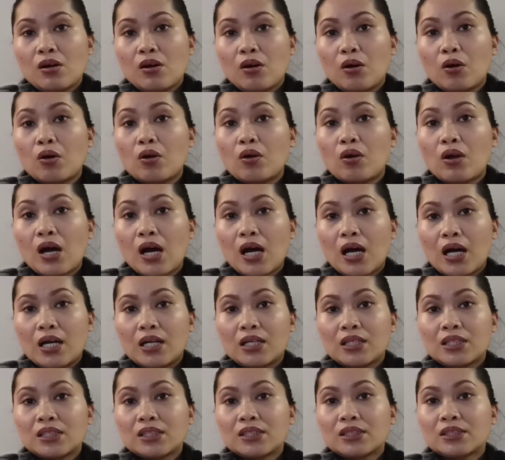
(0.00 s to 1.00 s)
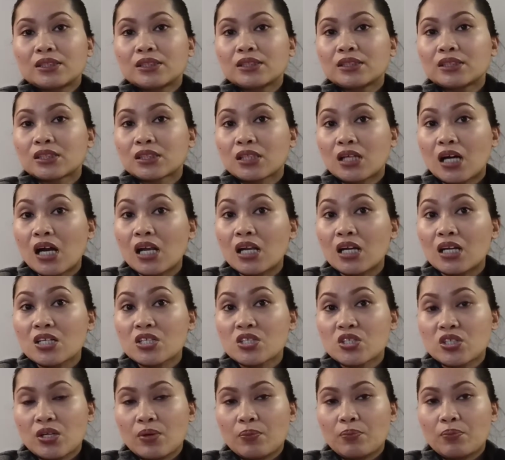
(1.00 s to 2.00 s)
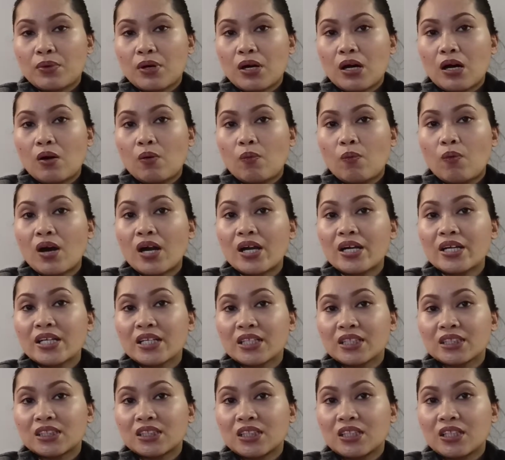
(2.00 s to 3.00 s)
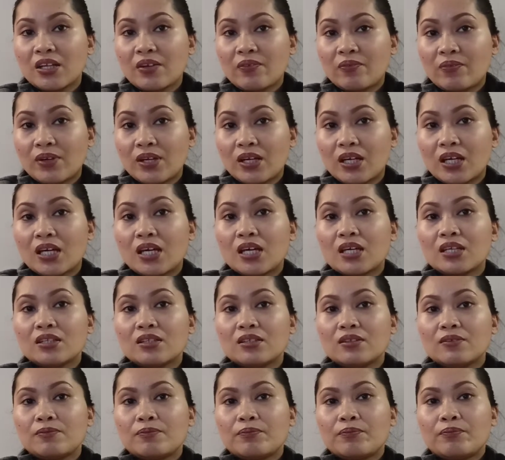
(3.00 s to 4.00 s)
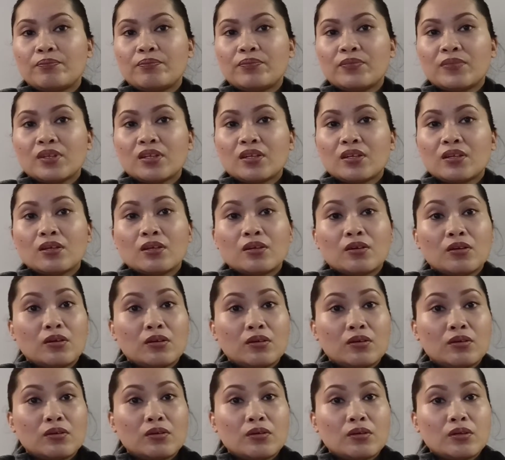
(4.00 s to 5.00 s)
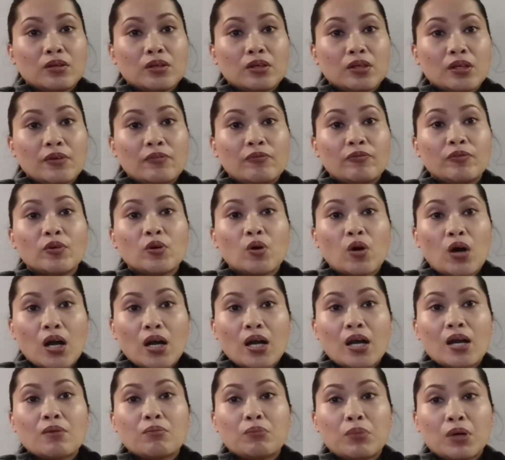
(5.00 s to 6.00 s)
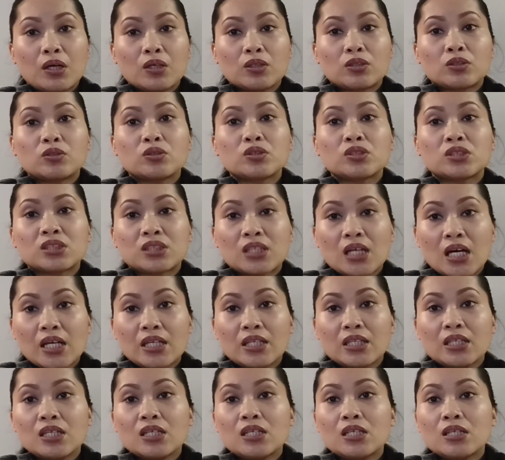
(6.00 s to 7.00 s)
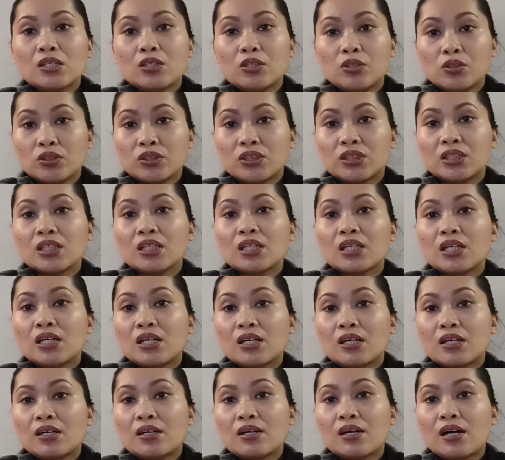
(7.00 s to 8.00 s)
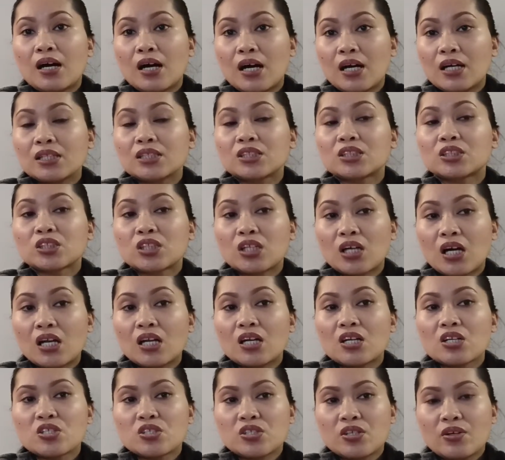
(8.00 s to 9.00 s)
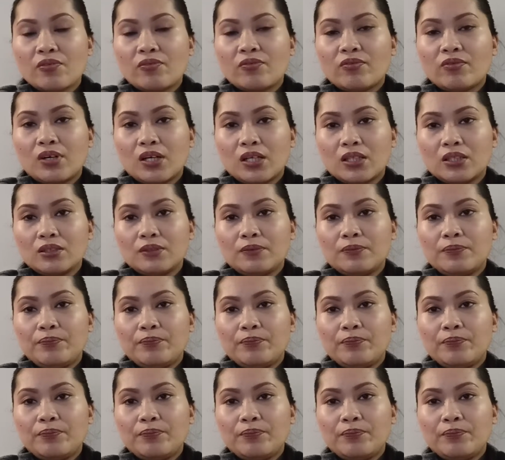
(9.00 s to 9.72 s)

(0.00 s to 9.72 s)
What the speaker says: or a scholarship awarding certificate if you are about to study using a scholarship fund.